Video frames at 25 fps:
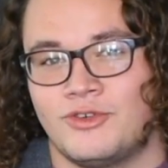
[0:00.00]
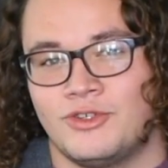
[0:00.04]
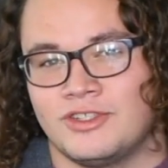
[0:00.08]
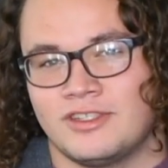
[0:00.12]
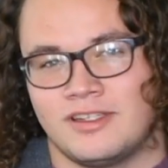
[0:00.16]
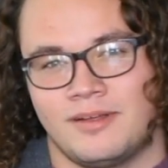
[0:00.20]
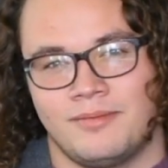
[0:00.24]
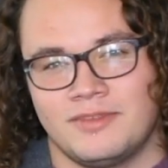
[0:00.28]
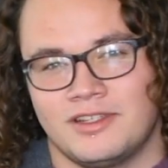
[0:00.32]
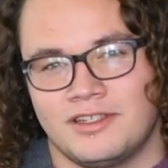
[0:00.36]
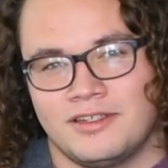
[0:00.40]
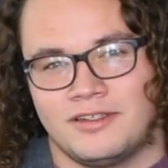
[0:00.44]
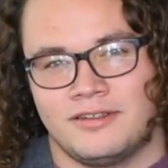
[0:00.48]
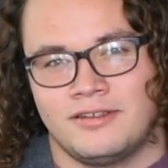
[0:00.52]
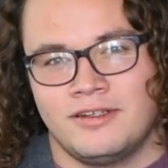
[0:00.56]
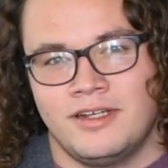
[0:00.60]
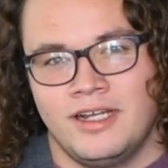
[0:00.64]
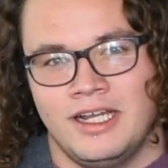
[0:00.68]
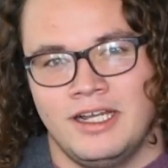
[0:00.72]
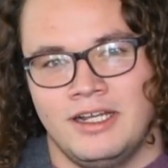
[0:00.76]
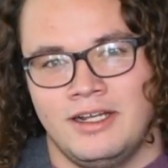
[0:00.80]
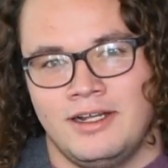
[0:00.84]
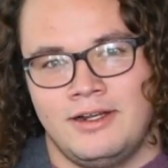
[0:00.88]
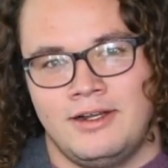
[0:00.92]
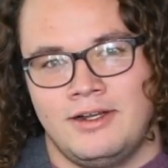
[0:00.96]
or something
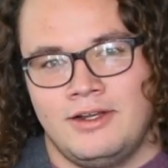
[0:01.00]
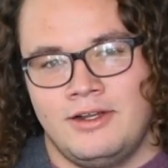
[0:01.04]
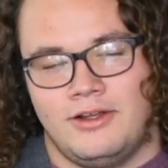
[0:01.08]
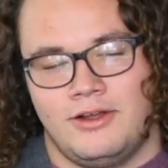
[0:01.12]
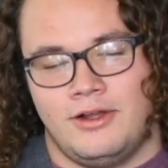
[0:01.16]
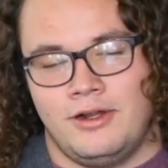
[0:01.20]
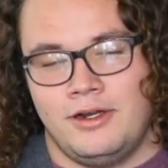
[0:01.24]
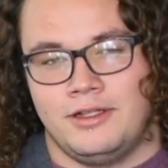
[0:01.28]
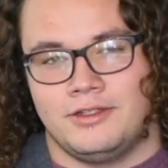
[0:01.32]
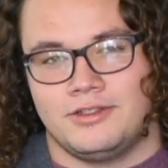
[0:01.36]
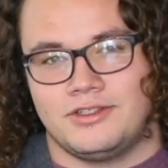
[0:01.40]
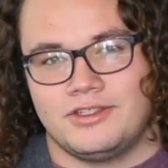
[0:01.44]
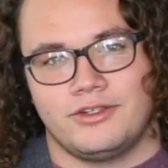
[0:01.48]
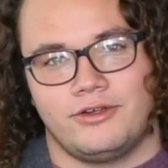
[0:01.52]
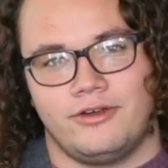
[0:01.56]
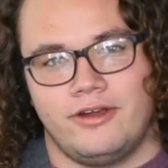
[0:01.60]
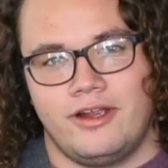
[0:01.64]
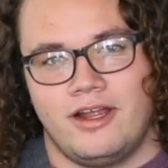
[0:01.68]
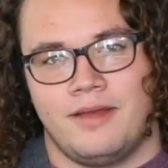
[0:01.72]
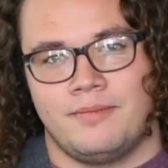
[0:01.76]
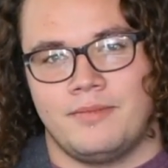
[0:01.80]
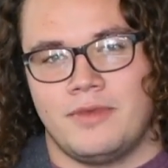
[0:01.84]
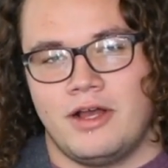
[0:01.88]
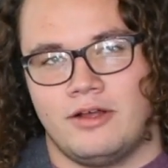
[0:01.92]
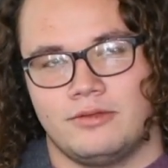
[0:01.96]
on
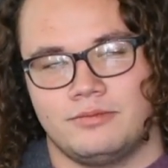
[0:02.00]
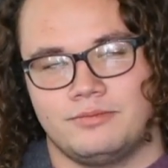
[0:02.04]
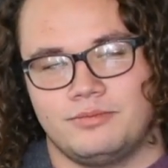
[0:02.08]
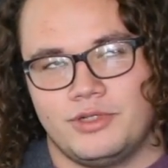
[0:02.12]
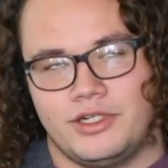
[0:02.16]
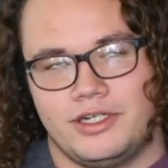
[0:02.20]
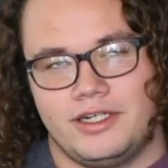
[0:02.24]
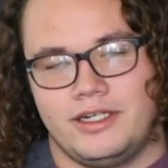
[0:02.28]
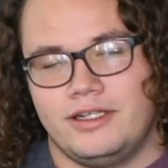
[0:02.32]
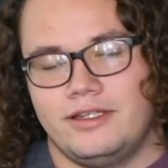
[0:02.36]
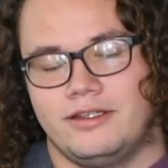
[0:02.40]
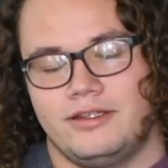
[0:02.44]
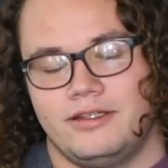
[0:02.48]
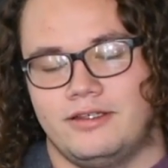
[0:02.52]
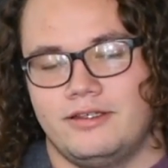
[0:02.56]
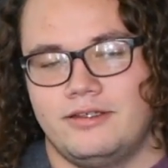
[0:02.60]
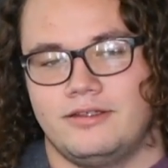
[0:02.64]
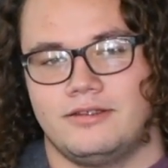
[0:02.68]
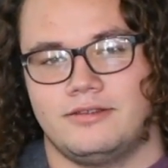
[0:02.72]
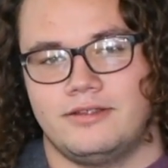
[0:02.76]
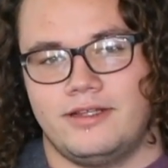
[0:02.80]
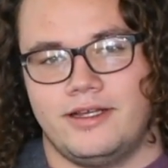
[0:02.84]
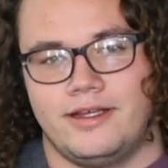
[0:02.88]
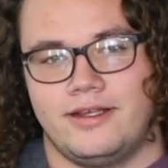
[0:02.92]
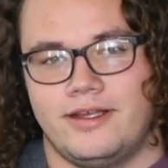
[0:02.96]
Instagram. I'll put it in the,
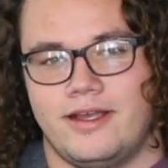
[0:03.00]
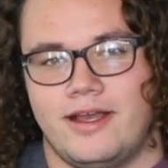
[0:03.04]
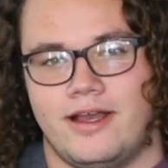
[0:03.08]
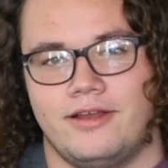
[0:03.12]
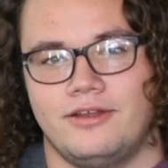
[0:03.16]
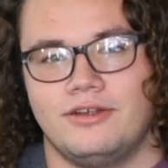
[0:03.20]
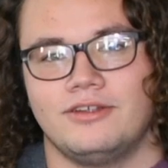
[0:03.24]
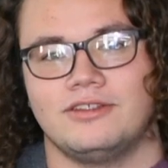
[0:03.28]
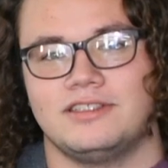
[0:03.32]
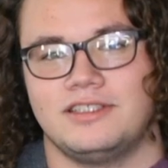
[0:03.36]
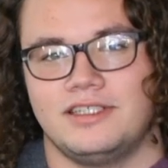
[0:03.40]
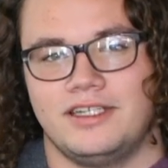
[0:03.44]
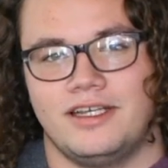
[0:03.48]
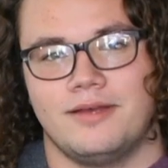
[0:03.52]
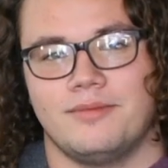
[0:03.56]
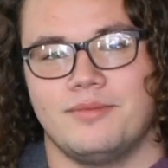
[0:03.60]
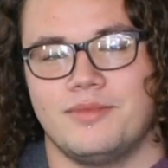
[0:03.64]
yeah, you'll see it.